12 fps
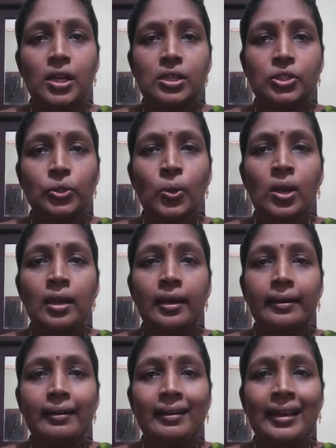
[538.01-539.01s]
So,
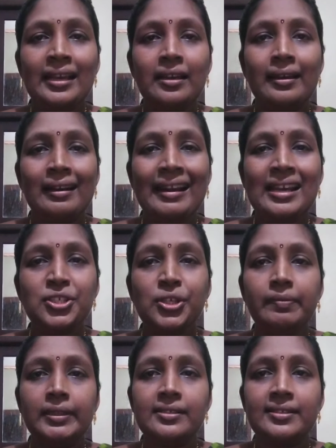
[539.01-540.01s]

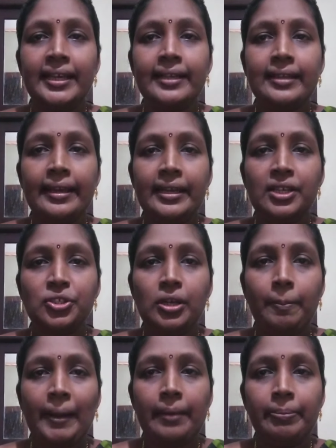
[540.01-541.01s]
relation with the state and
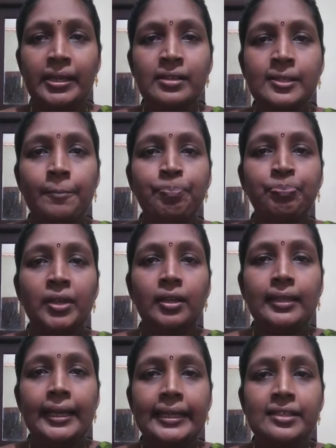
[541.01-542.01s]
national plan means
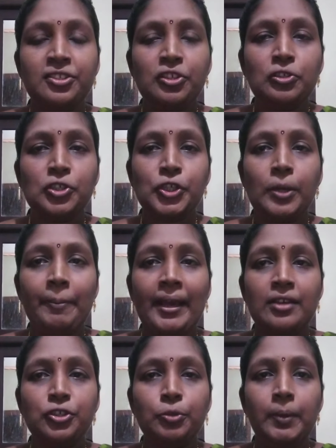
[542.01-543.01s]
the institutional
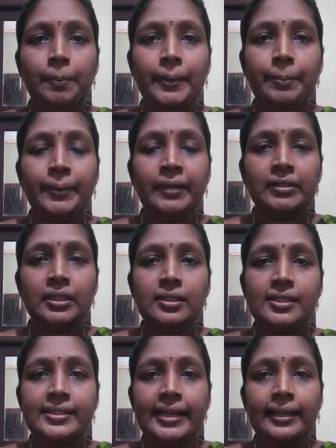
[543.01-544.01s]
plan should be prepared within
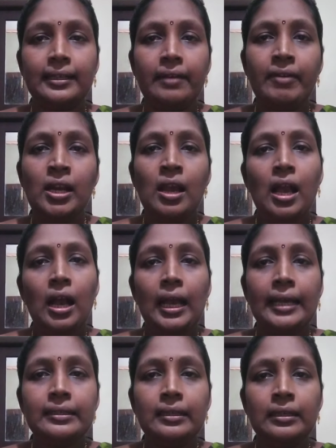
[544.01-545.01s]
the state level
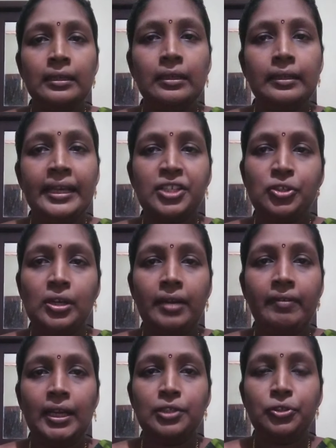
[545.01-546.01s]
and national
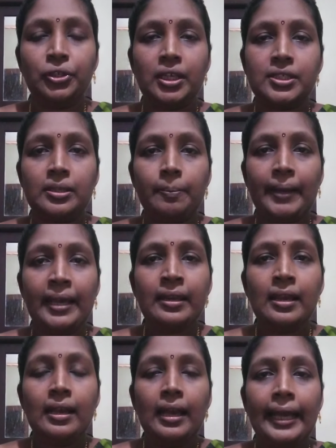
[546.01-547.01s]
level education plan
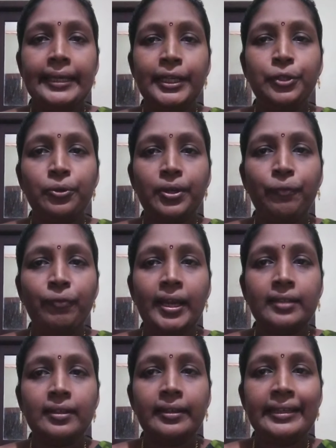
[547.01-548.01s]
and need to
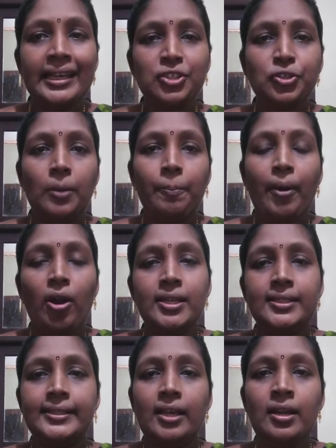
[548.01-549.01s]
reflect the national
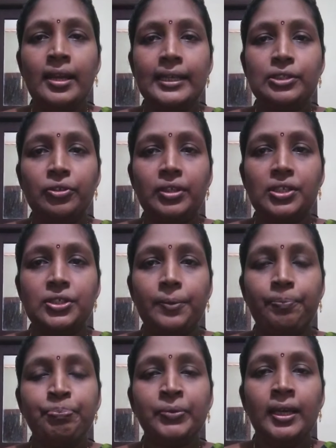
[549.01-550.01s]
policy on
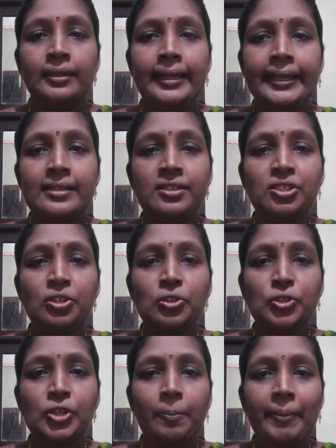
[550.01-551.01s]
education. The
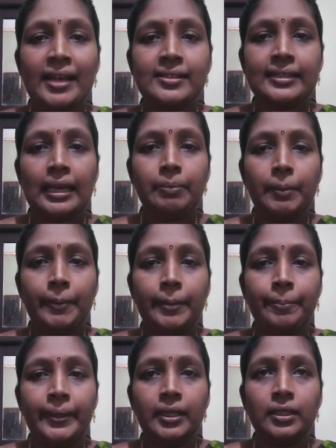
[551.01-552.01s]
institutional plans can be
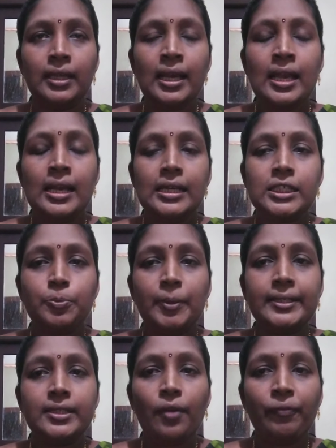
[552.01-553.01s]
prepared in the
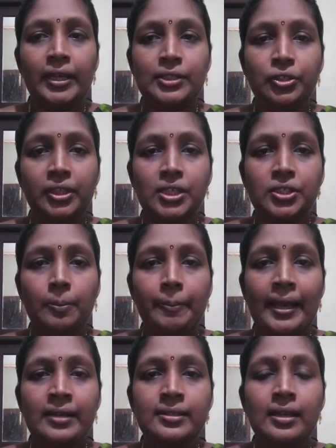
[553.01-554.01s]
spirit of education
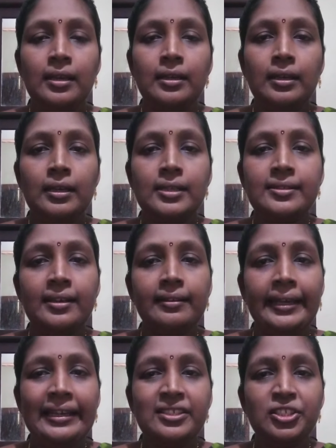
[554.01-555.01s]
plans. Still
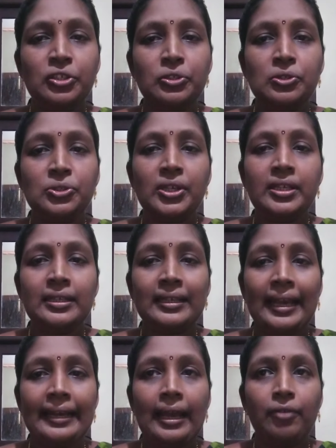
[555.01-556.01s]
the institution
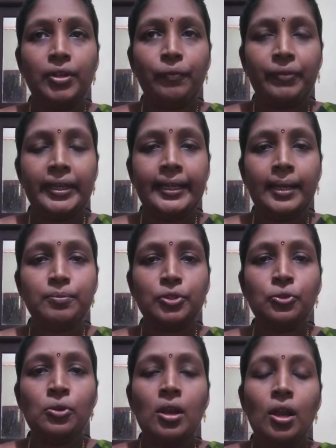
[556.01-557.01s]
can have the freedom
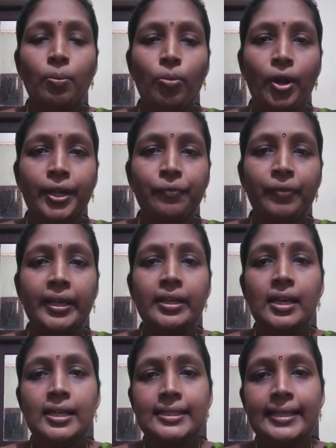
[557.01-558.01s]
to modify,
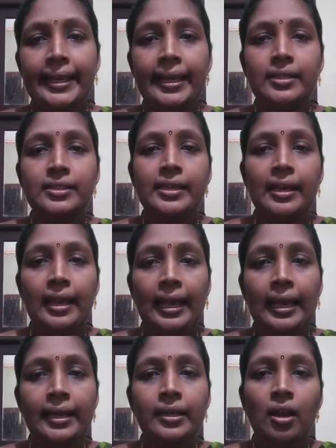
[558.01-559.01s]
change,
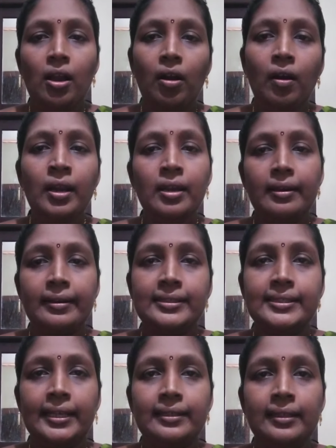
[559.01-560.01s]
add or
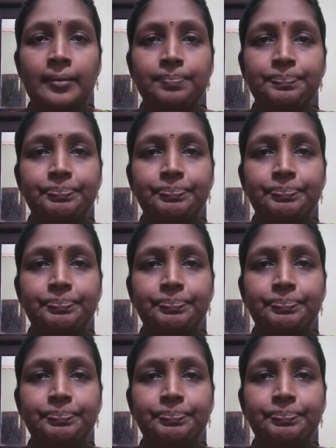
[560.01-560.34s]
reject them.